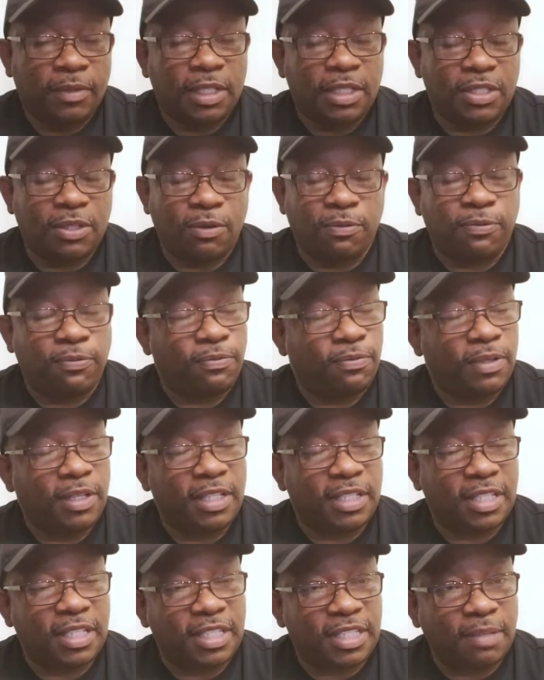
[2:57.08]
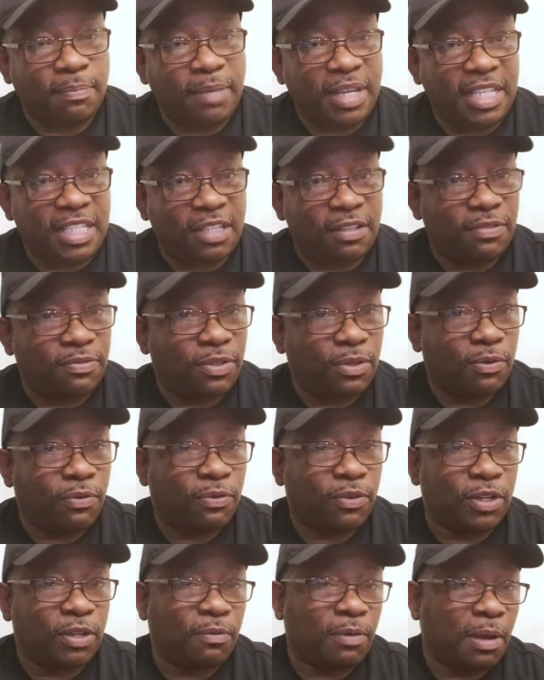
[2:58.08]
So it's amazing. So
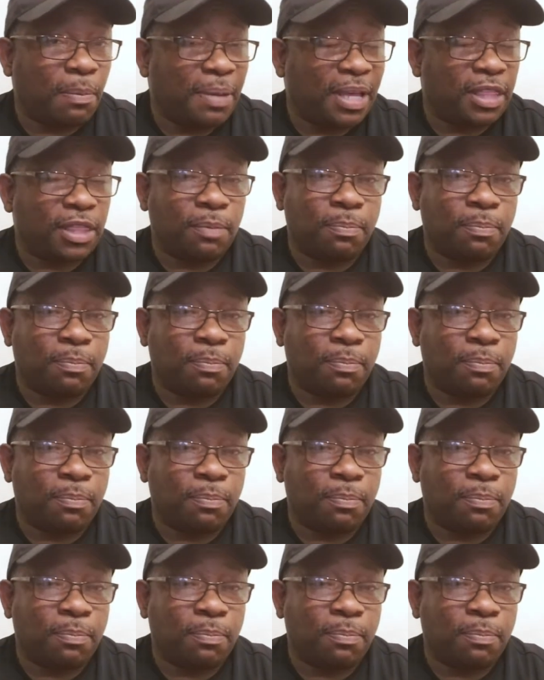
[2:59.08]
about